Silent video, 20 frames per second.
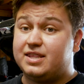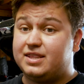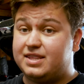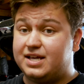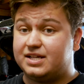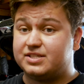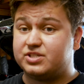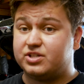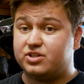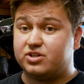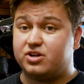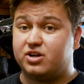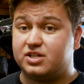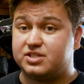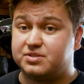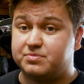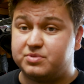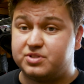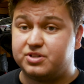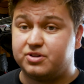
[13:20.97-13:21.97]
That's going to
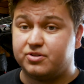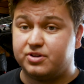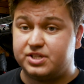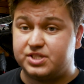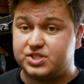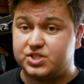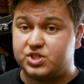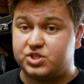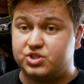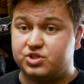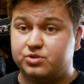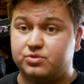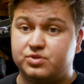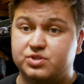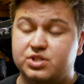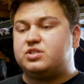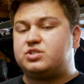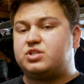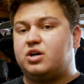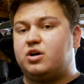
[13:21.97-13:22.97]
cause some serious
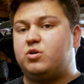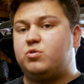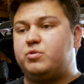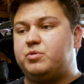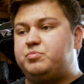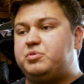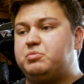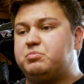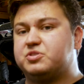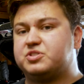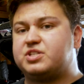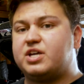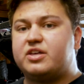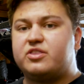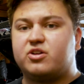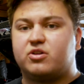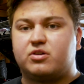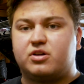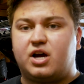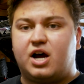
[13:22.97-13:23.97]
issues. So when people say
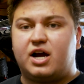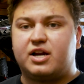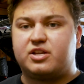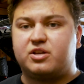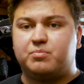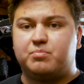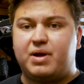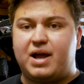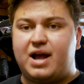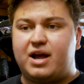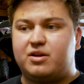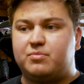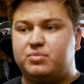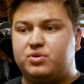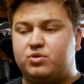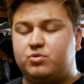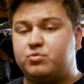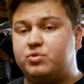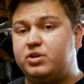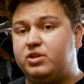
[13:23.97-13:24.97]
they're not
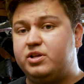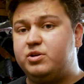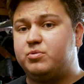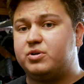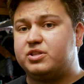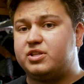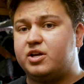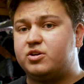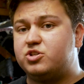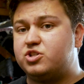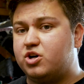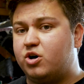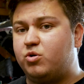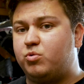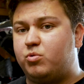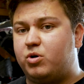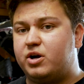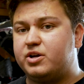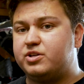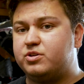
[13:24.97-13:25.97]
compatible, really what they don't
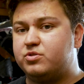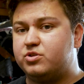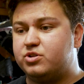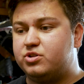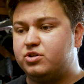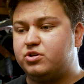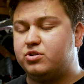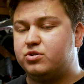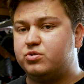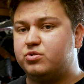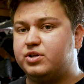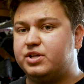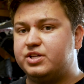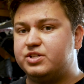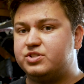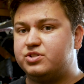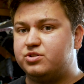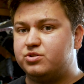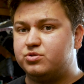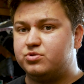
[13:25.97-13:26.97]
want you to do
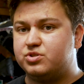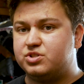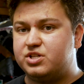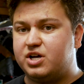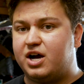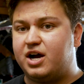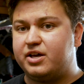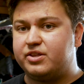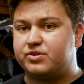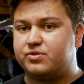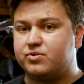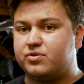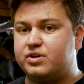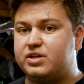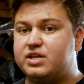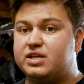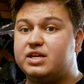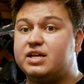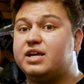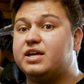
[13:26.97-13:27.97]
is use
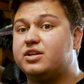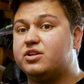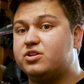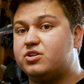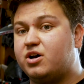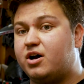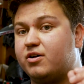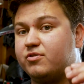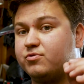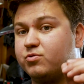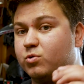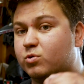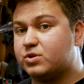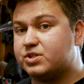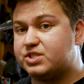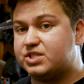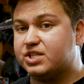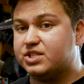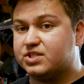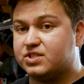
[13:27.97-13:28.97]
.3 in a .4
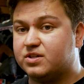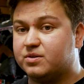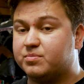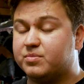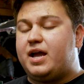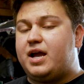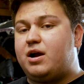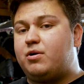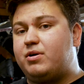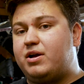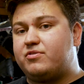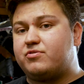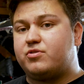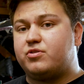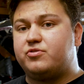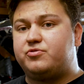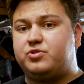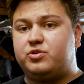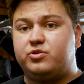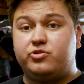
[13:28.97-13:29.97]
system.
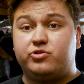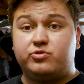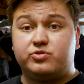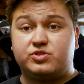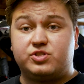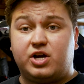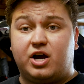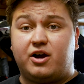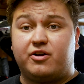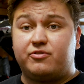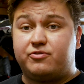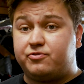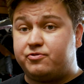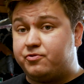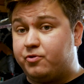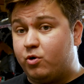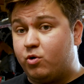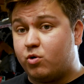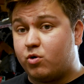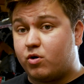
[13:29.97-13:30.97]
However, if you use
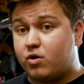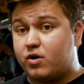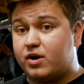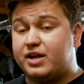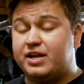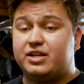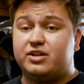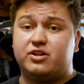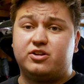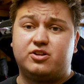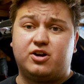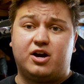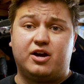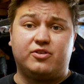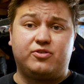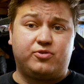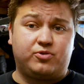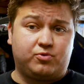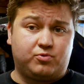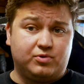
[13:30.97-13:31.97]
.4 in a
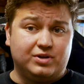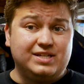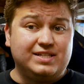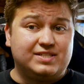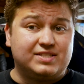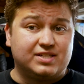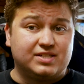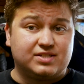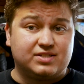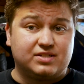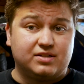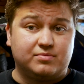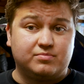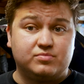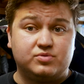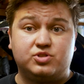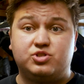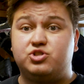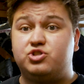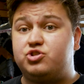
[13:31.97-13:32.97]
.3
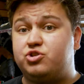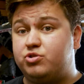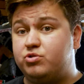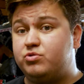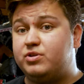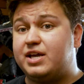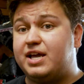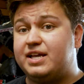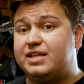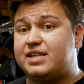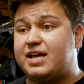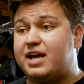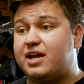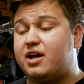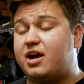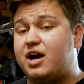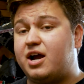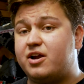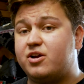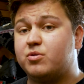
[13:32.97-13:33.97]
system to gain that
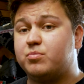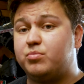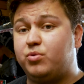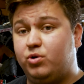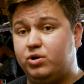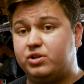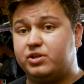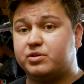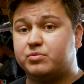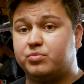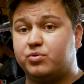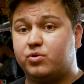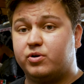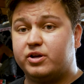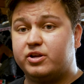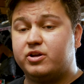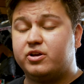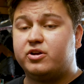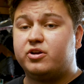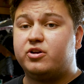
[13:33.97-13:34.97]
higher boiling
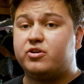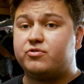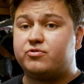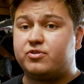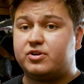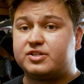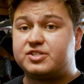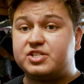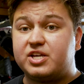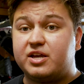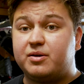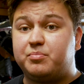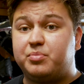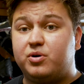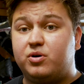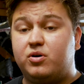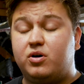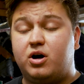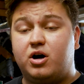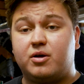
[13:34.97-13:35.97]
point, for
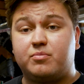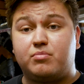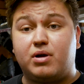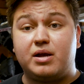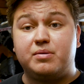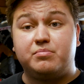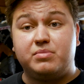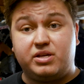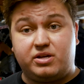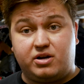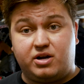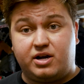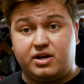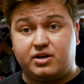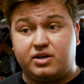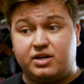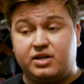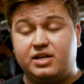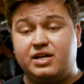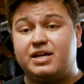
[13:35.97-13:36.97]
example, on my
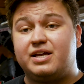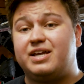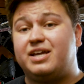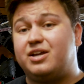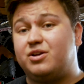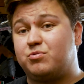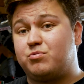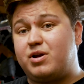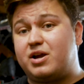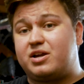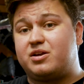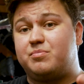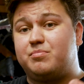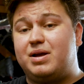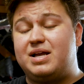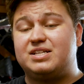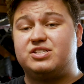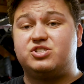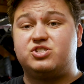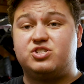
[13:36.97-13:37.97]
Miata, it
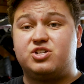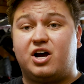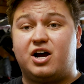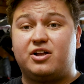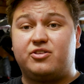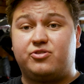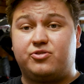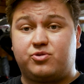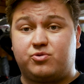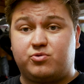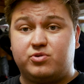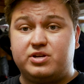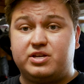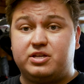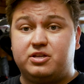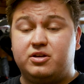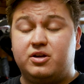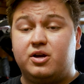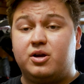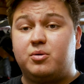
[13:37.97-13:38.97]
recommends
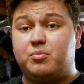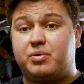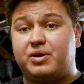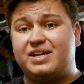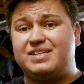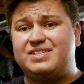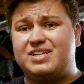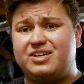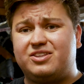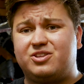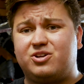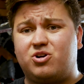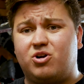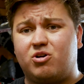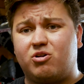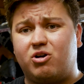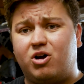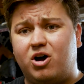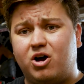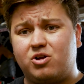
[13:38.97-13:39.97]
.3, but I take the
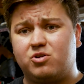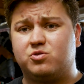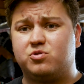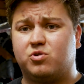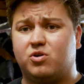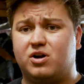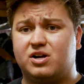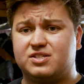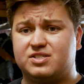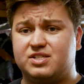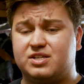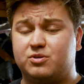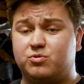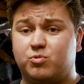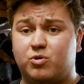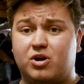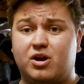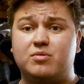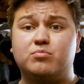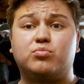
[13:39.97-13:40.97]
car autocrossing,
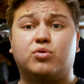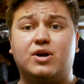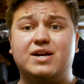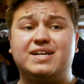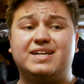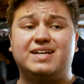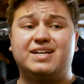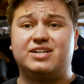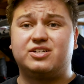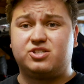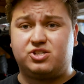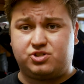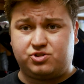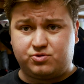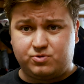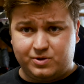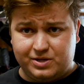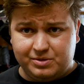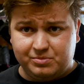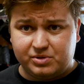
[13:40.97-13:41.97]
where I'm braking
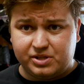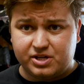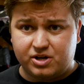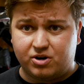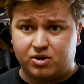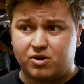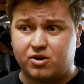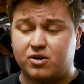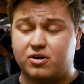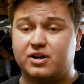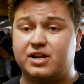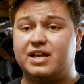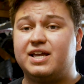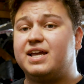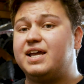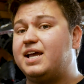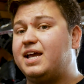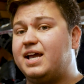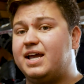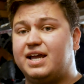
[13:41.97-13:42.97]
extremely hard
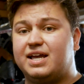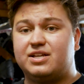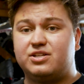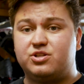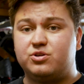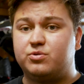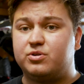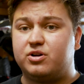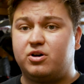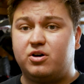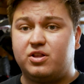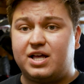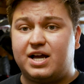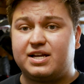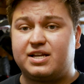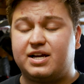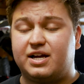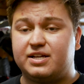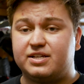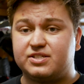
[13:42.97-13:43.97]
and doing all
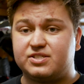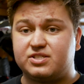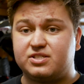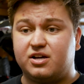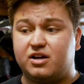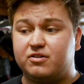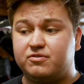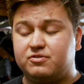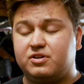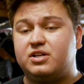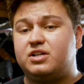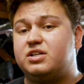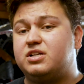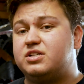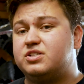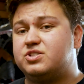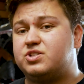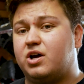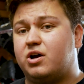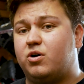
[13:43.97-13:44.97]
that kind of stuff,
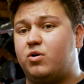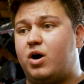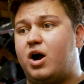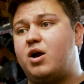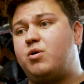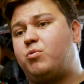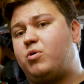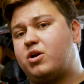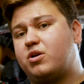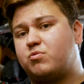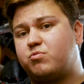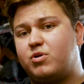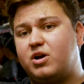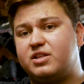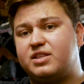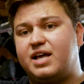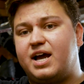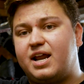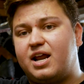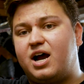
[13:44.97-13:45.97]
so I want to
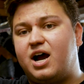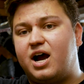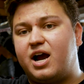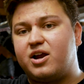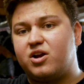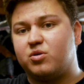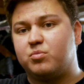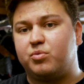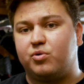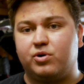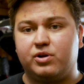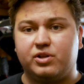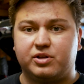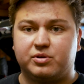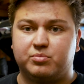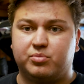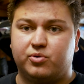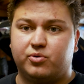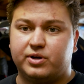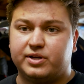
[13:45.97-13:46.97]
run that higher
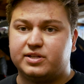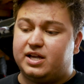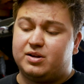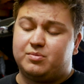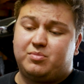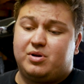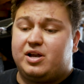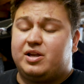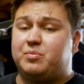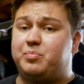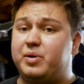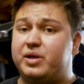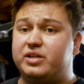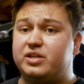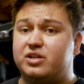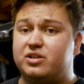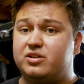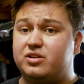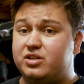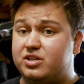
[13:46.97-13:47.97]
boiling point. And in my
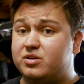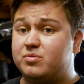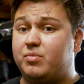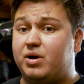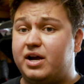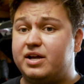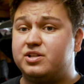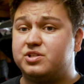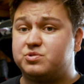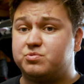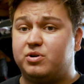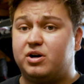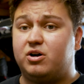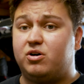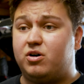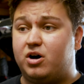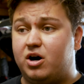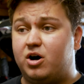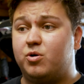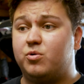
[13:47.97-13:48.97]
opinion, you might as well
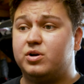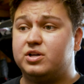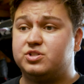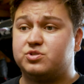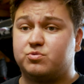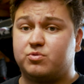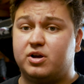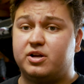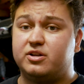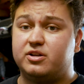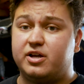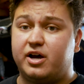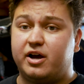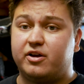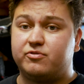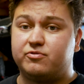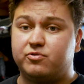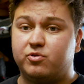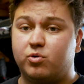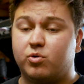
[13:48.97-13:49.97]
always run
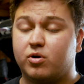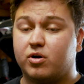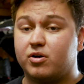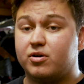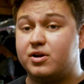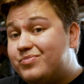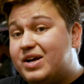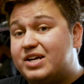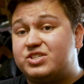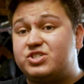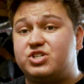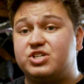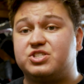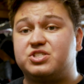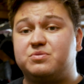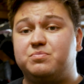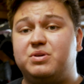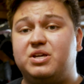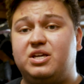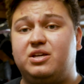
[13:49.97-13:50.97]
.4. That's
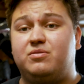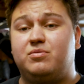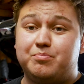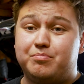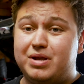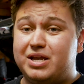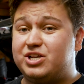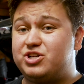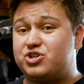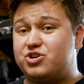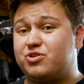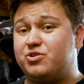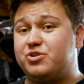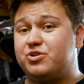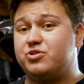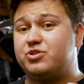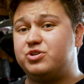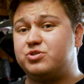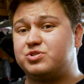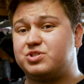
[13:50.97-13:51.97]
just me. Make sure
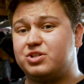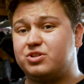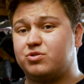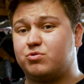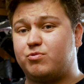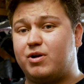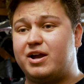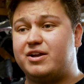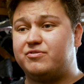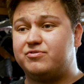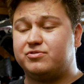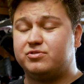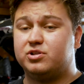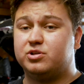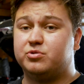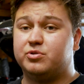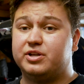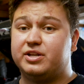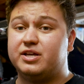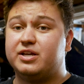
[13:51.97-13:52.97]
you're using the right
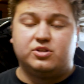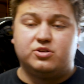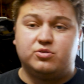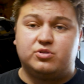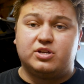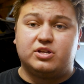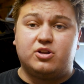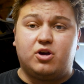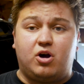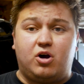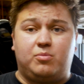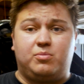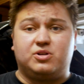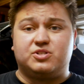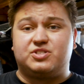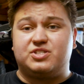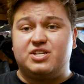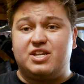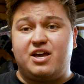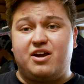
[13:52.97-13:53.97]
fluid. You can
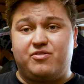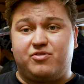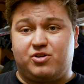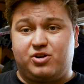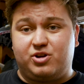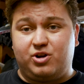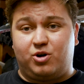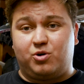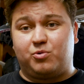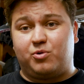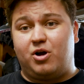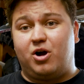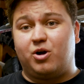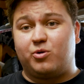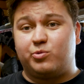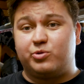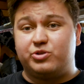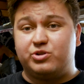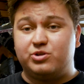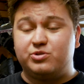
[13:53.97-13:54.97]
almost never go
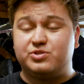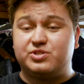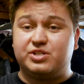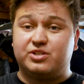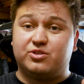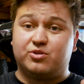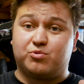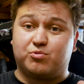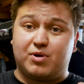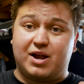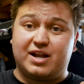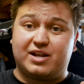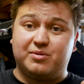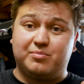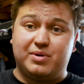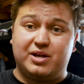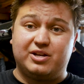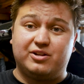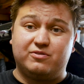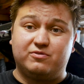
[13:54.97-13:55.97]
wrong with using the
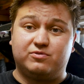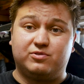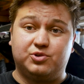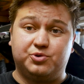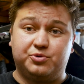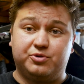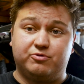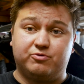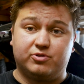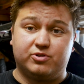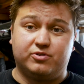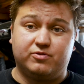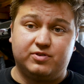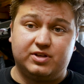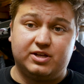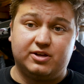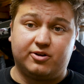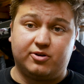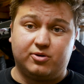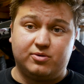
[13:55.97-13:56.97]
recommended fluid for the
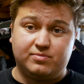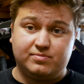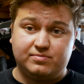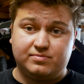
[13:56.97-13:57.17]
vehicle.